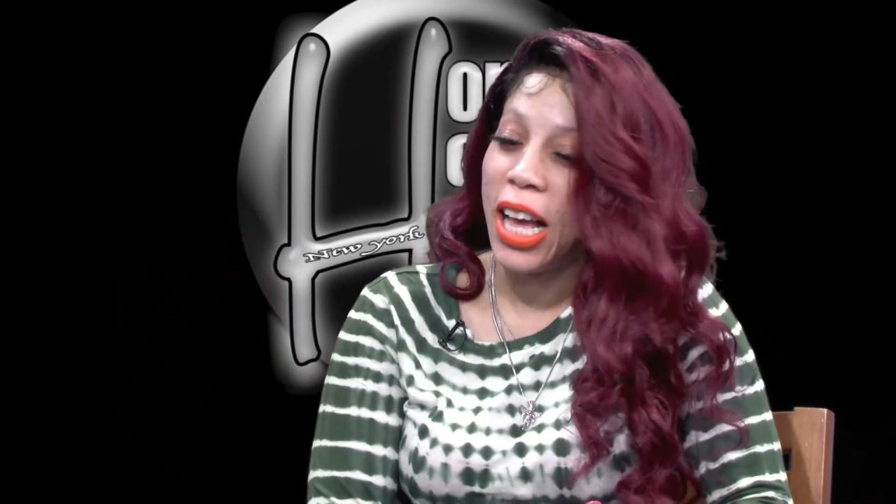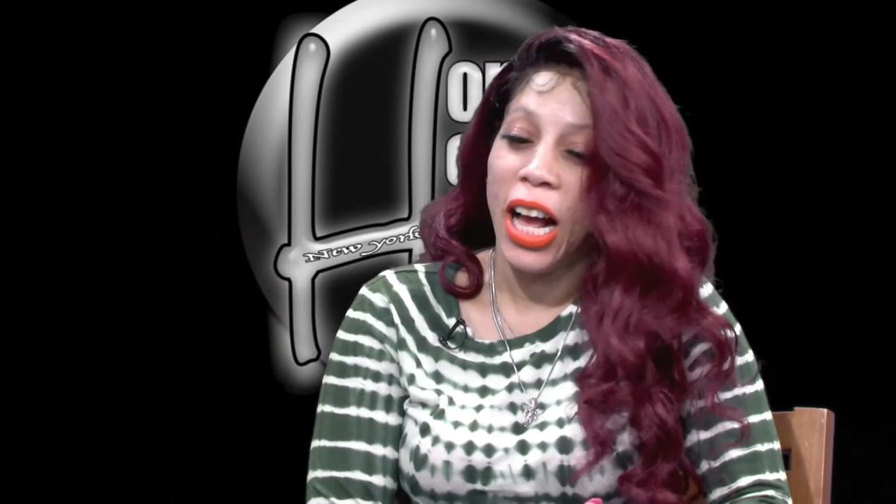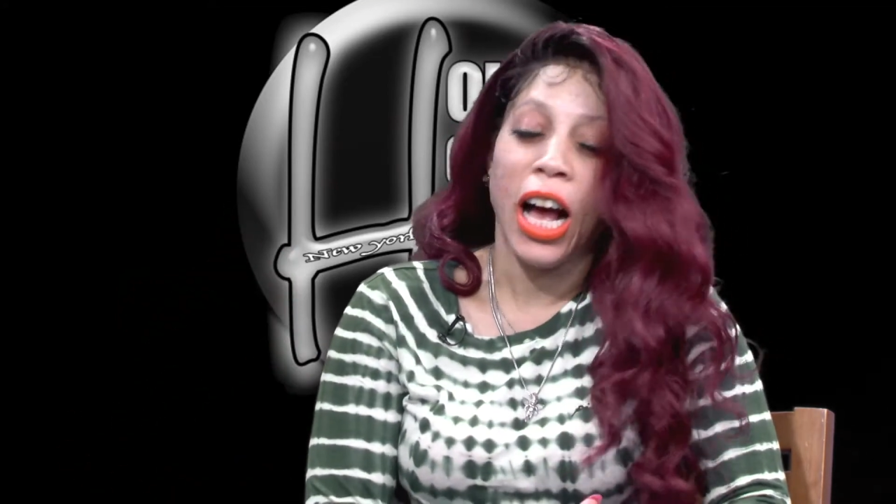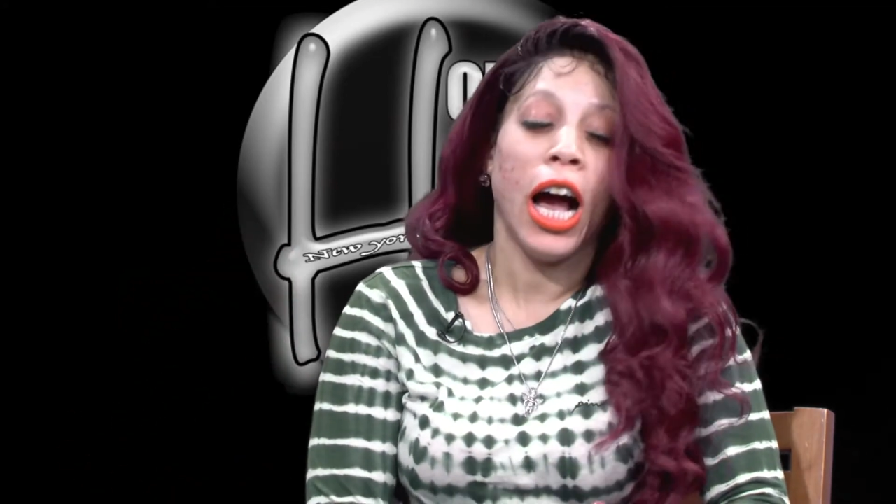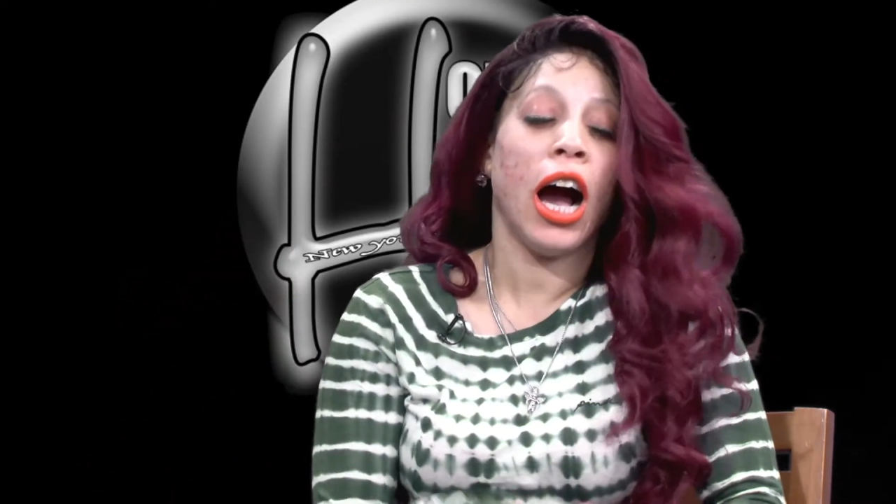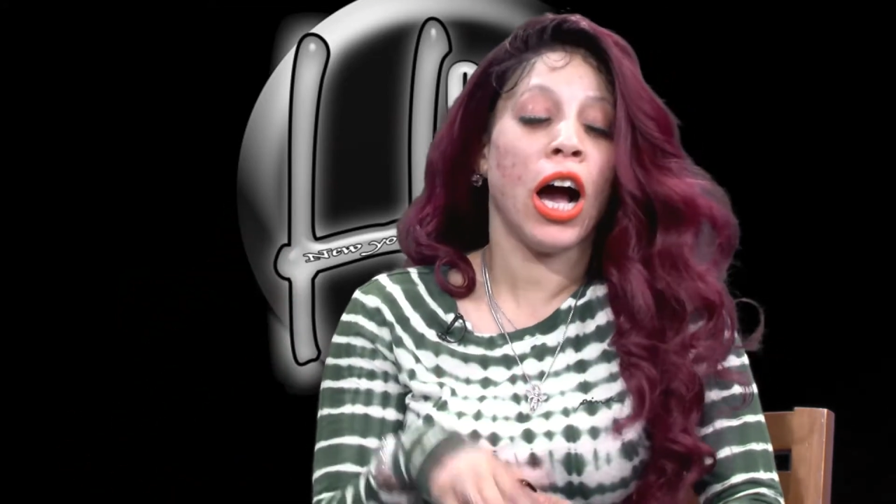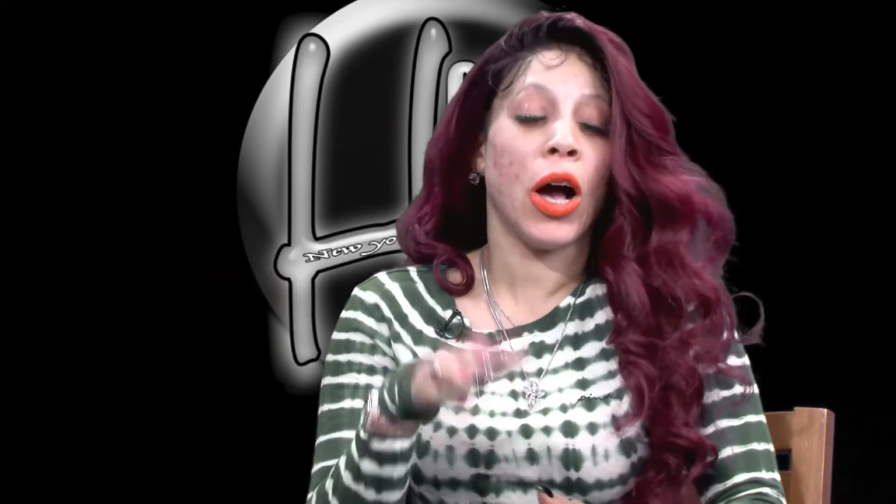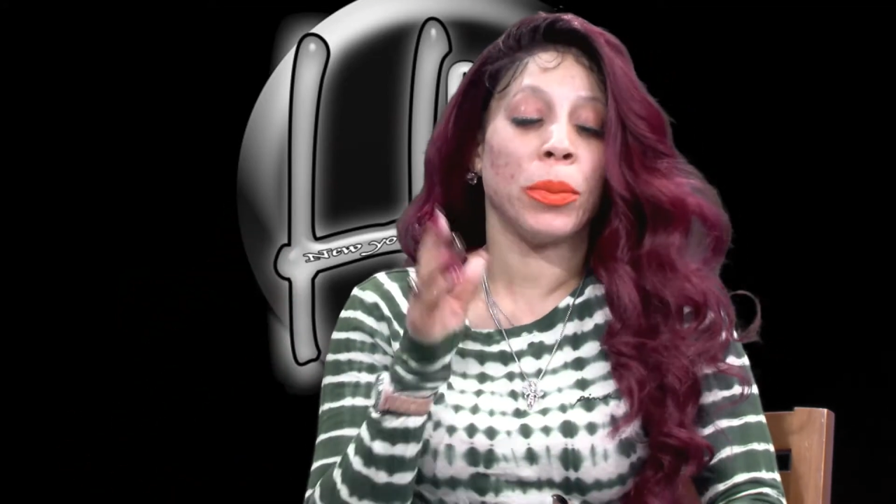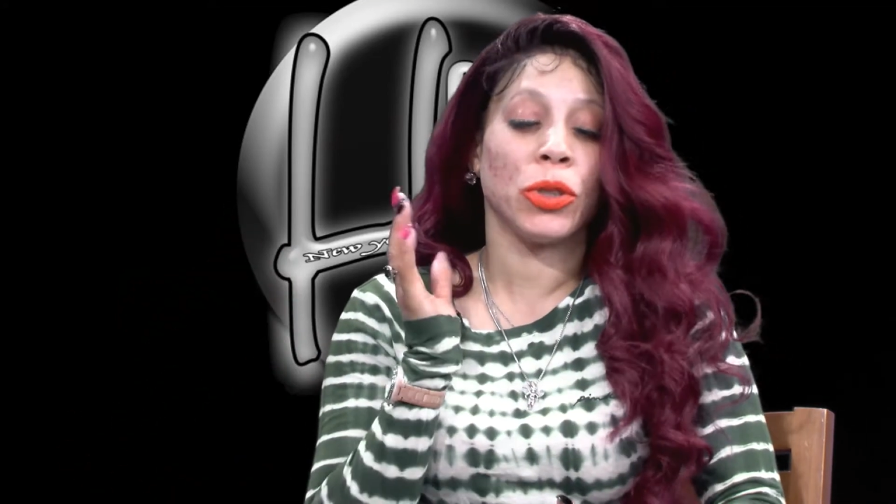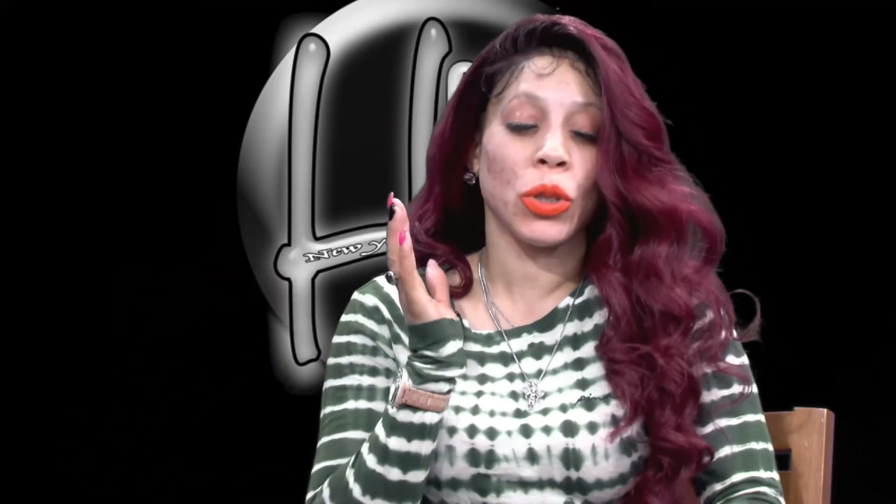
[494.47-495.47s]

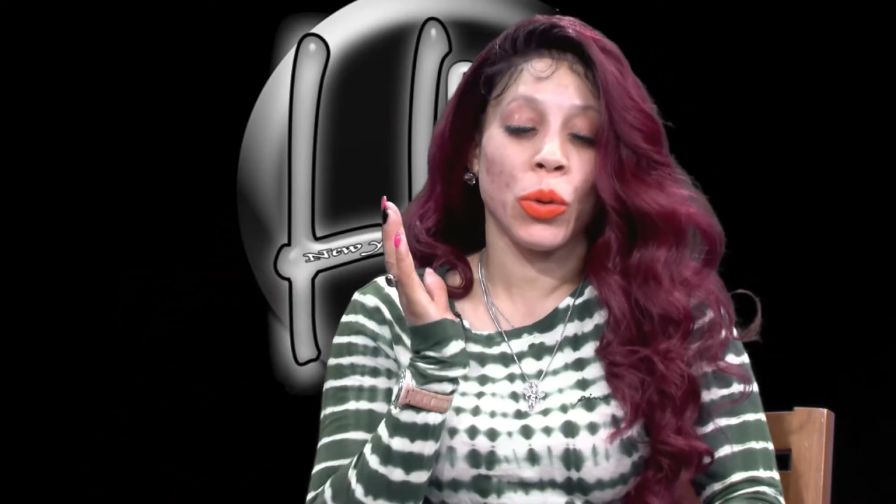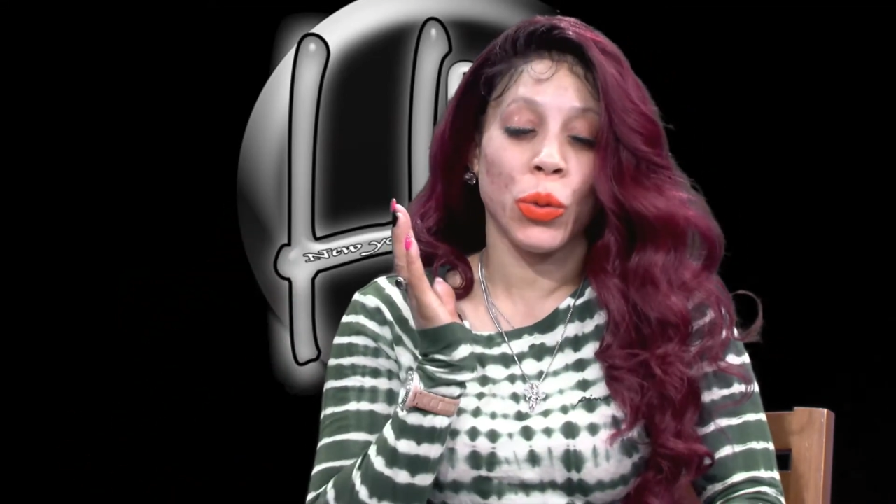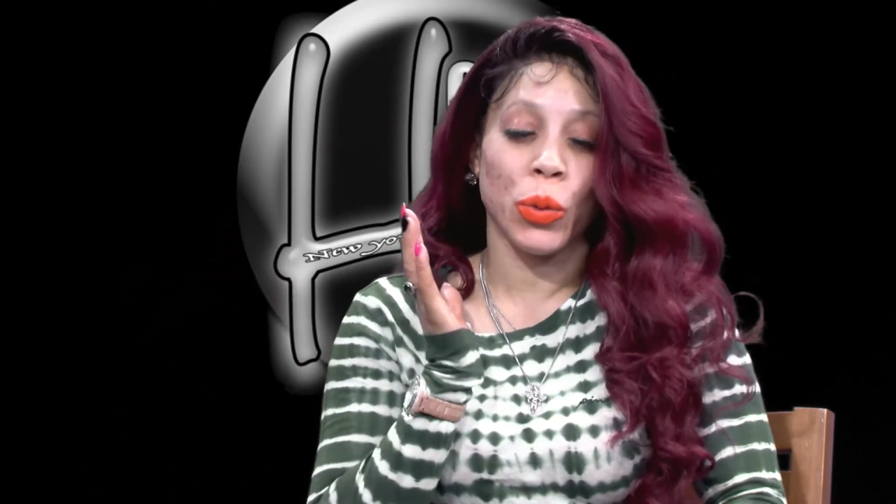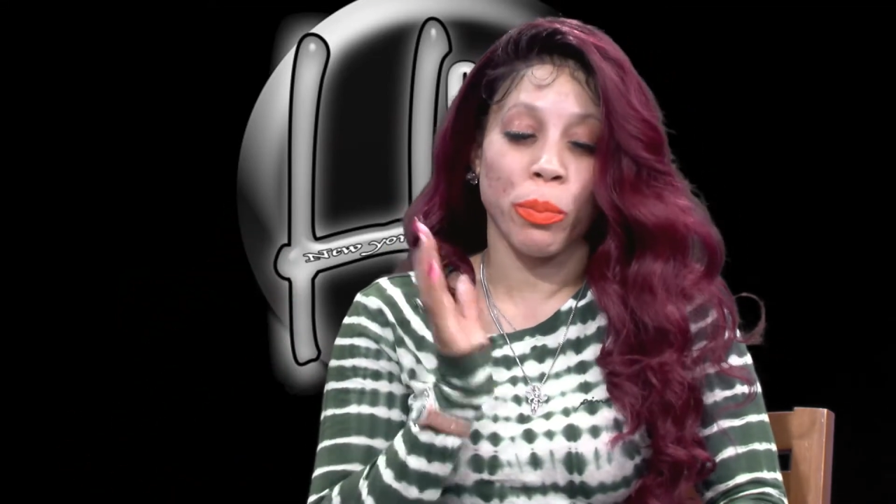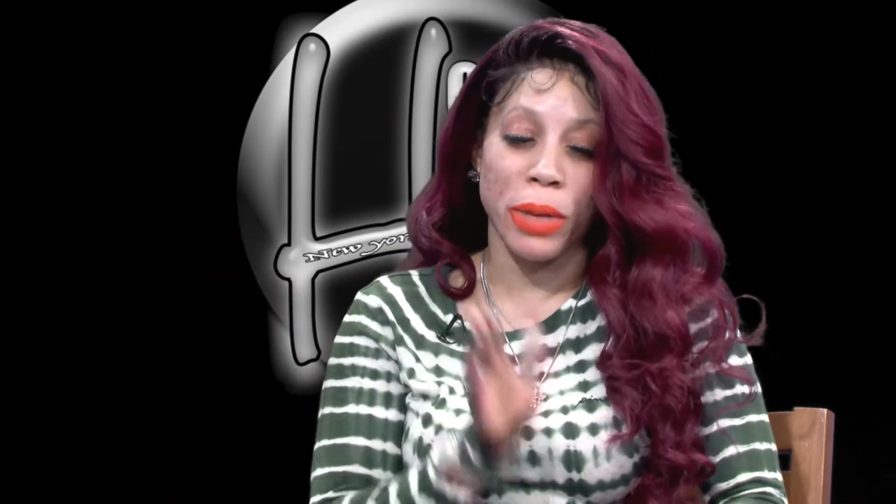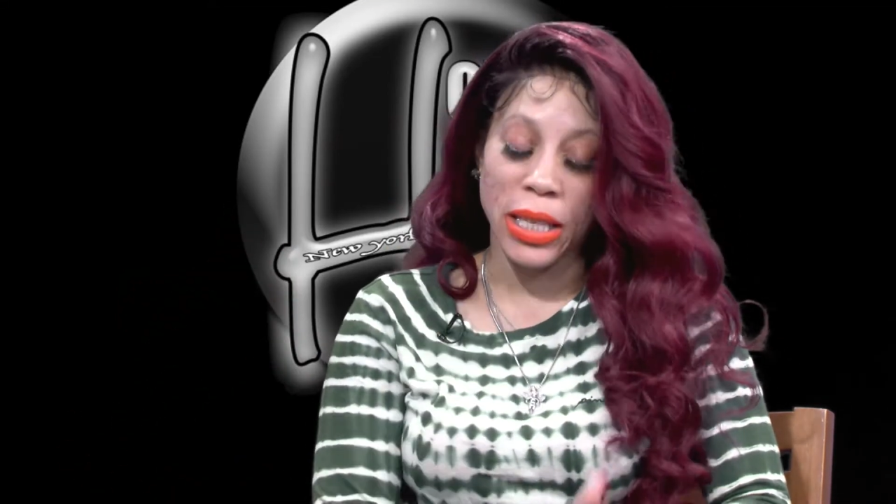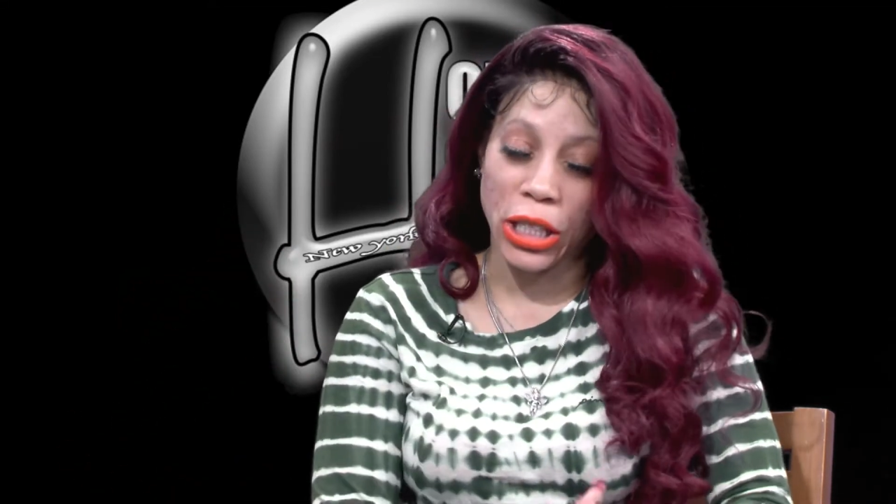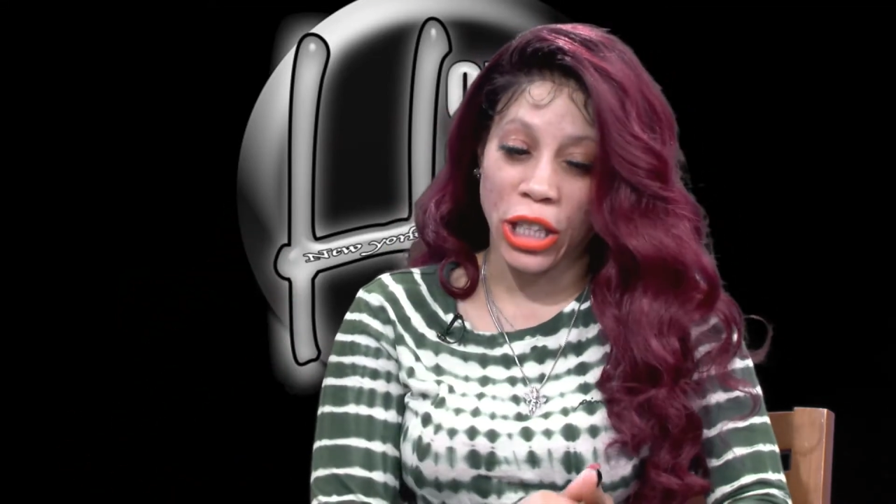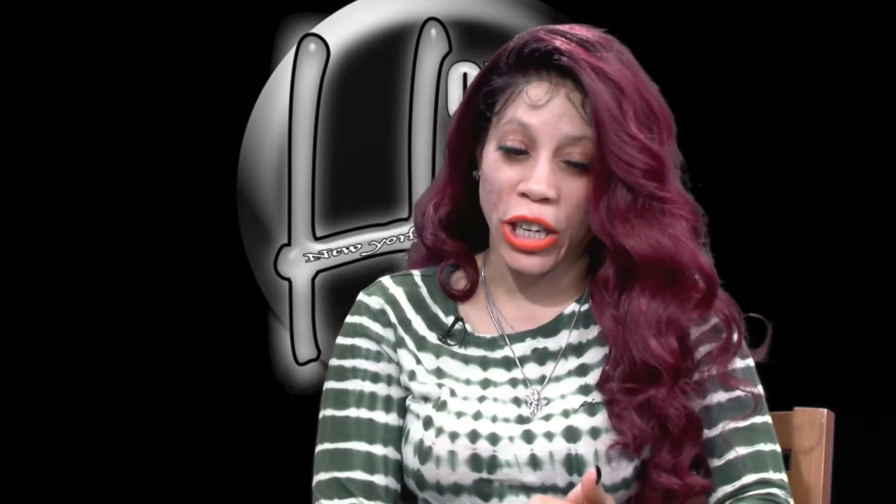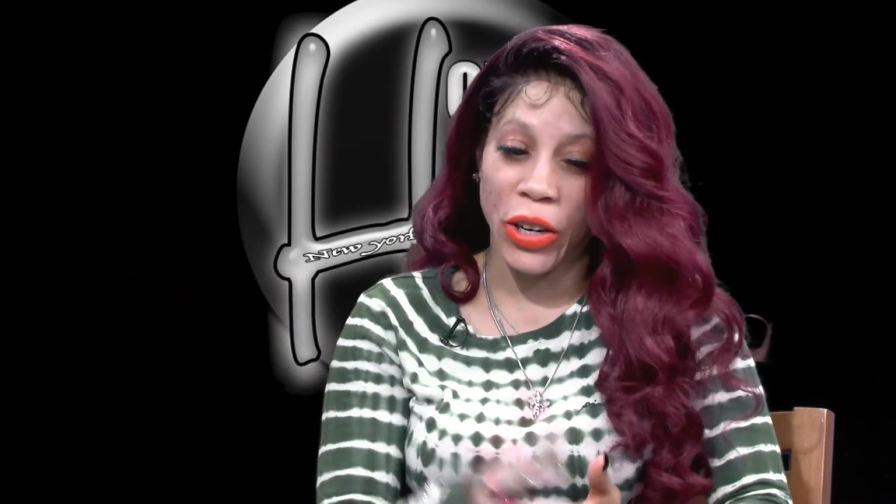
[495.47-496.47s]
So
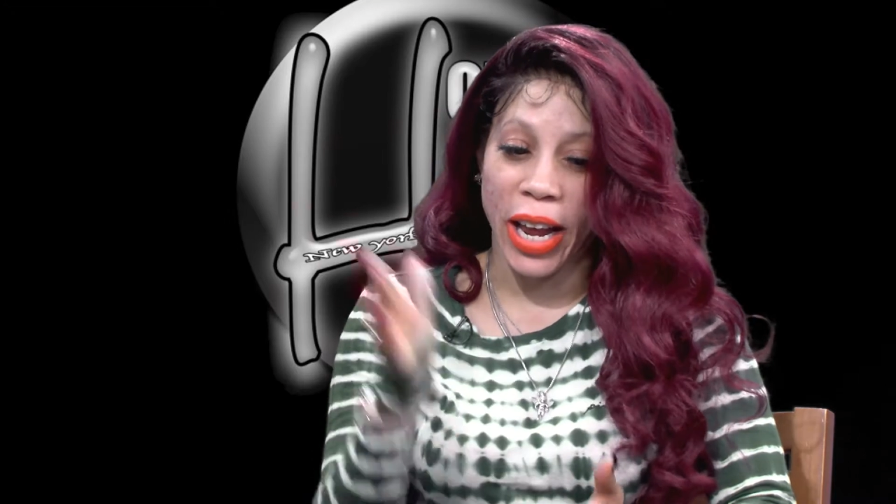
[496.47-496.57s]
Mr.